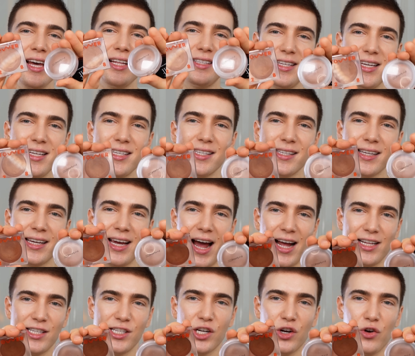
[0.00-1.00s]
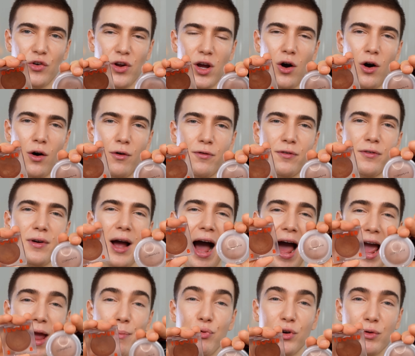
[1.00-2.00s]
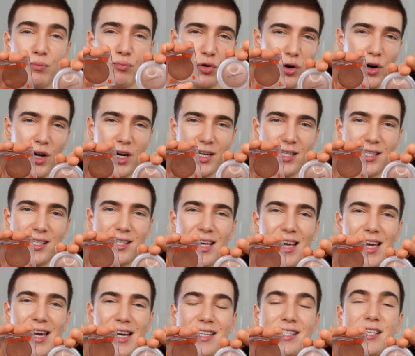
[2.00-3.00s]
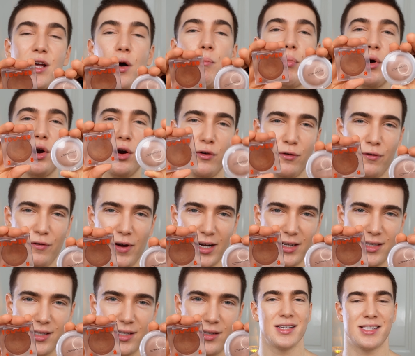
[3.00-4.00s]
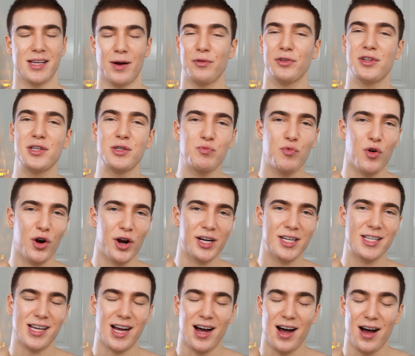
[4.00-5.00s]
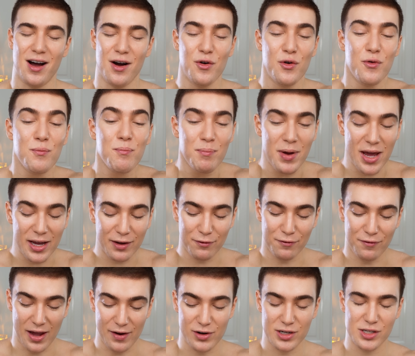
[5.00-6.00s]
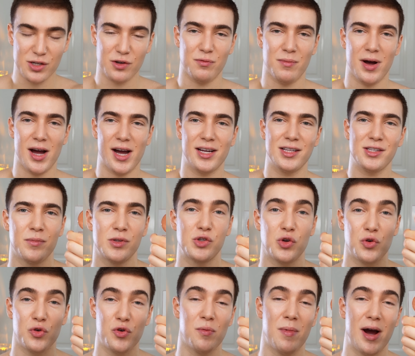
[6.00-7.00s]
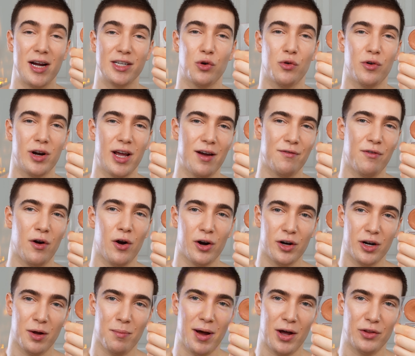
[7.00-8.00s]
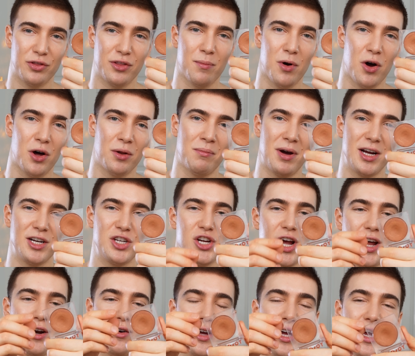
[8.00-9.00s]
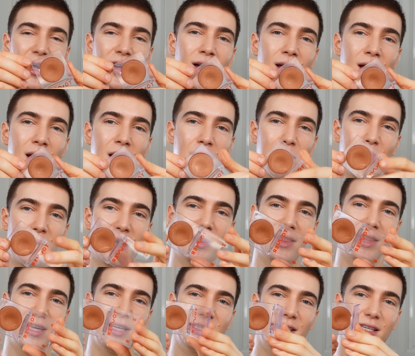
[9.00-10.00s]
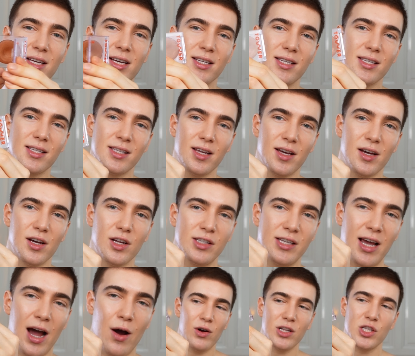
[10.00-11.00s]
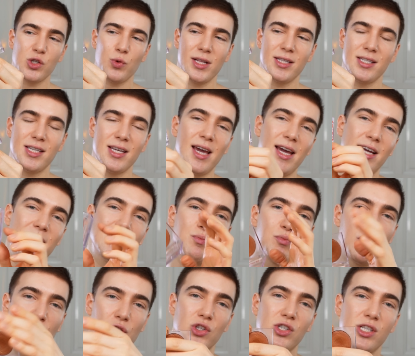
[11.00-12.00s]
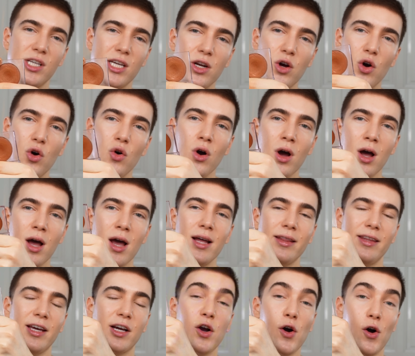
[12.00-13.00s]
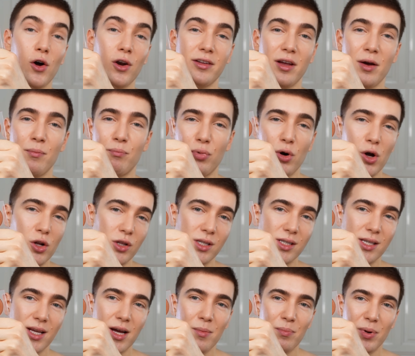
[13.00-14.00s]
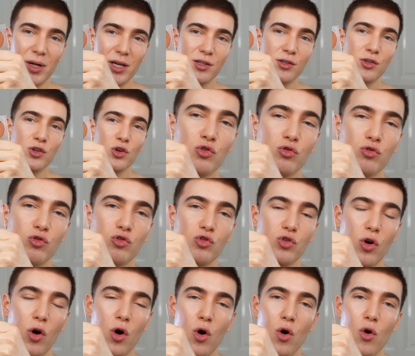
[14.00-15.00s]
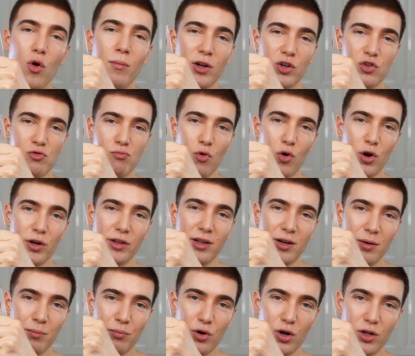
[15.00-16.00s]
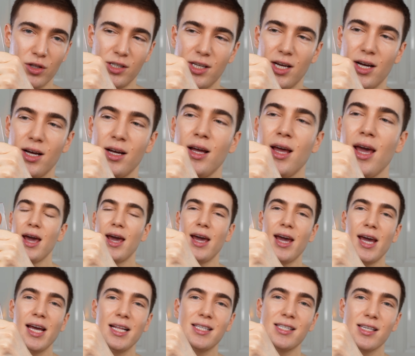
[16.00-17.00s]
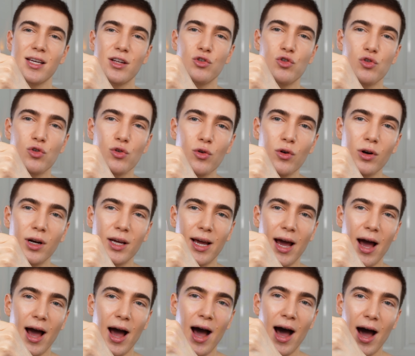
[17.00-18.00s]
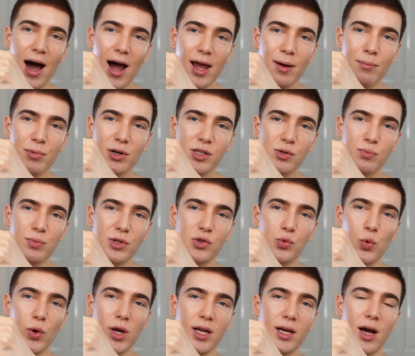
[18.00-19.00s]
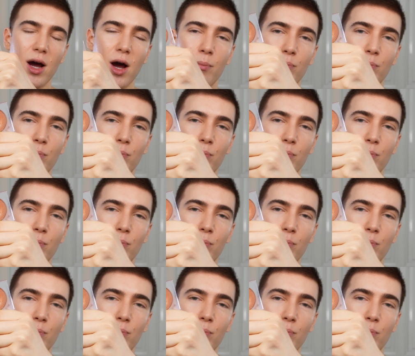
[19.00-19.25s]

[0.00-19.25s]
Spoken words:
this category of hybrid products is perfect. Some of these products are big favorites of mine, so you might already have heard about them on my channel here. But this is the Tower 28 Bronzino. They call it a bronzer, but it's so much more than a bronzer. It's truly a hybrid between a